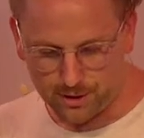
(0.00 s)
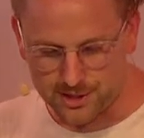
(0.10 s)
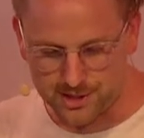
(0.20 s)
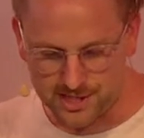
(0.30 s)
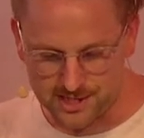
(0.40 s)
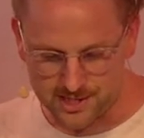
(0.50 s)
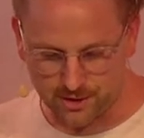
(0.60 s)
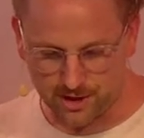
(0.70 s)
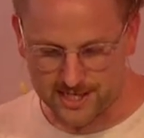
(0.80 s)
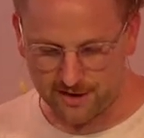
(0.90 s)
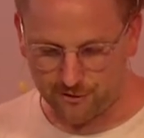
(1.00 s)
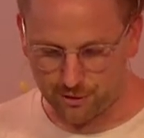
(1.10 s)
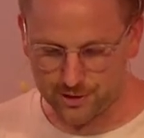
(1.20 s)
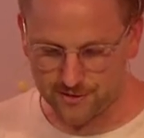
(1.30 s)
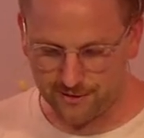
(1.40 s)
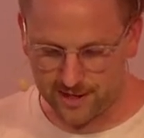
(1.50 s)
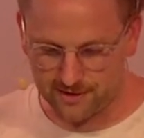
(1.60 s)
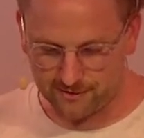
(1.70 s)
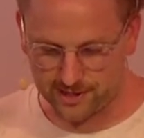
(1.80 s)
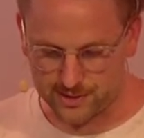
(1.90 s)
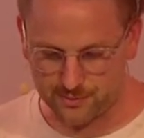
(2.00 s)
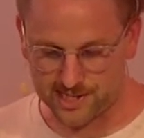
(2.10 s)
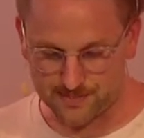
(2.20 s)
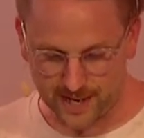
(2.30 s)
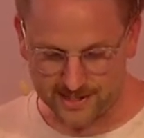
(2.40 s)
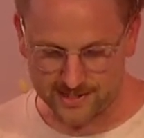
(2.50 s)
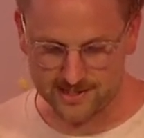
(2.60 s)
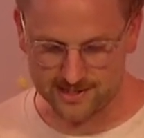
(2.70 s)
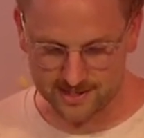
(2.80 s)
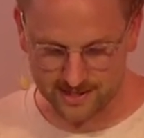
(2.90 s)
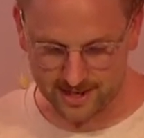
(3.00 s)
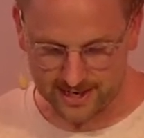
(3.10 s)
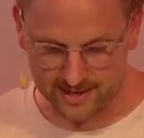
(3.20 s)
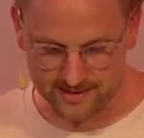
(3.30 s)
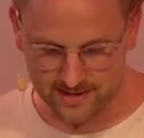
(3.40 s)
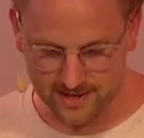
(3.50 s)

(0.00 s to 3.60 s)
to Jesus Christ have crucified the flesh with its passions and desires.